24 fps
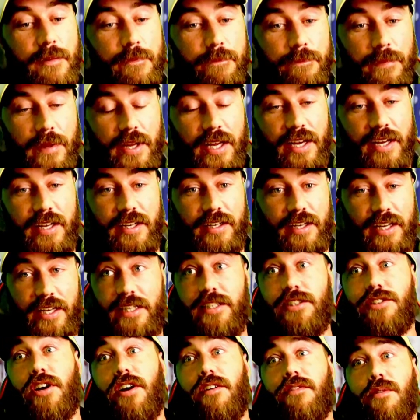And he
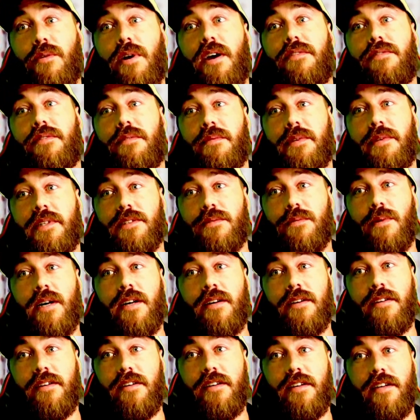drove away from me as well.
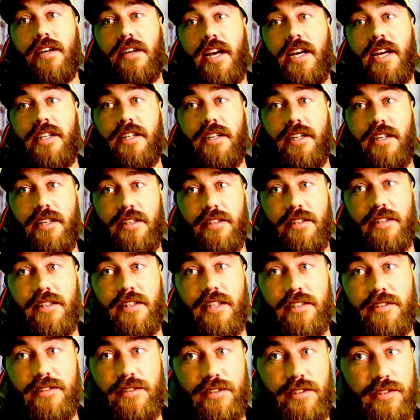And
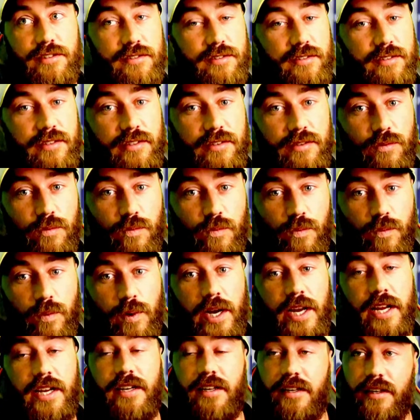that's just
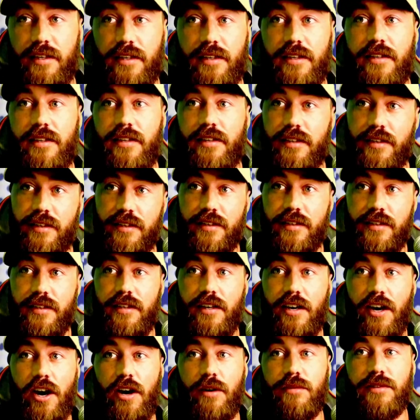when
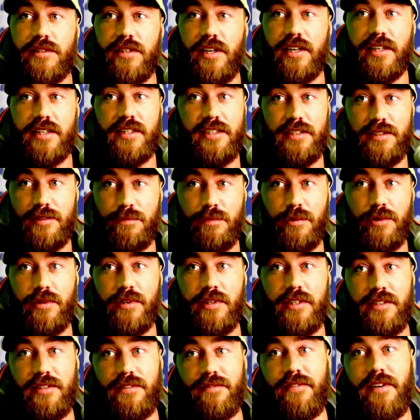I was like, this sport
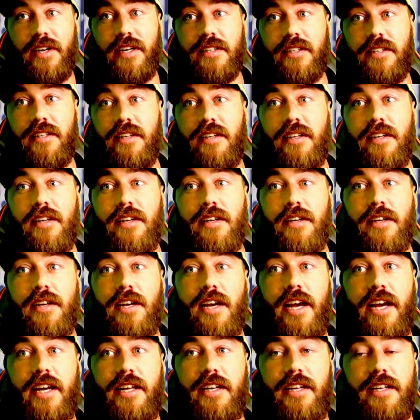is fucked.
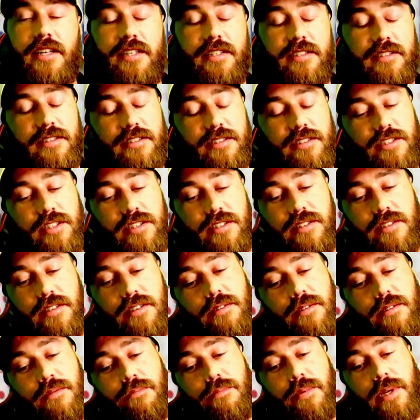And it's just
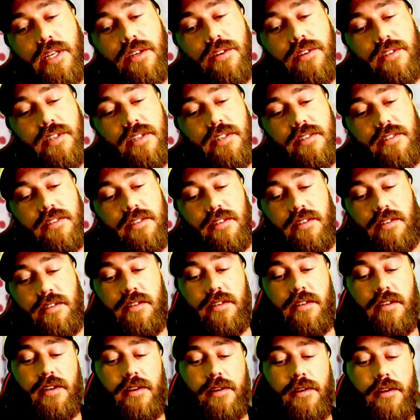because it's...
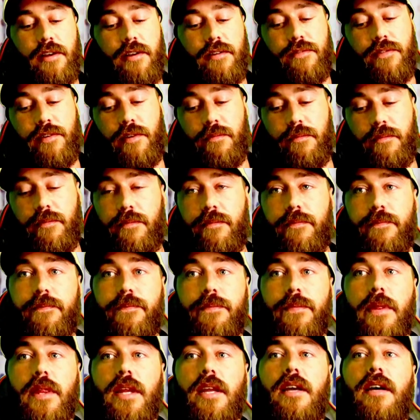Because it's all about how much cash you
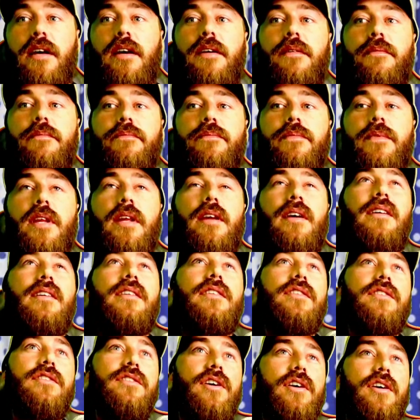have and how good your
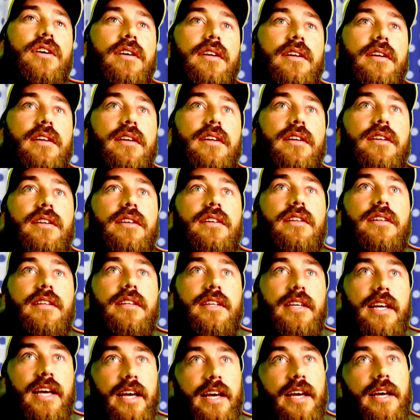kart is that it?
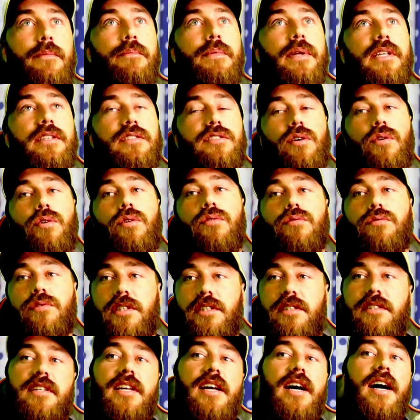Yeah, but it's all
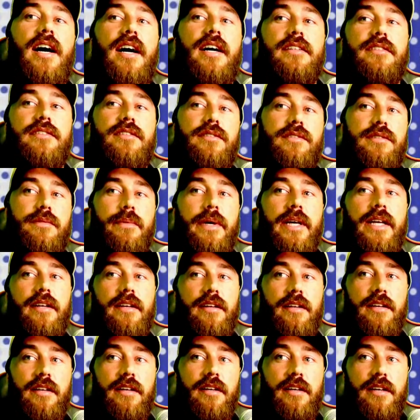just kart. So
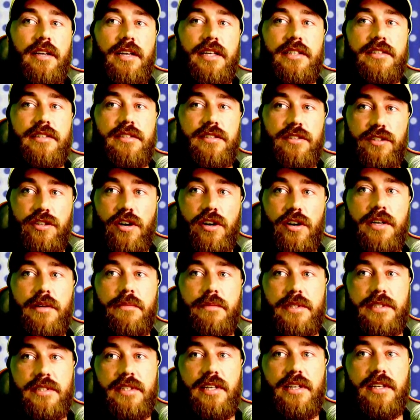it's
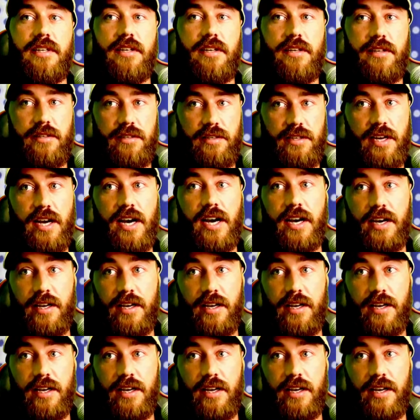90% kart.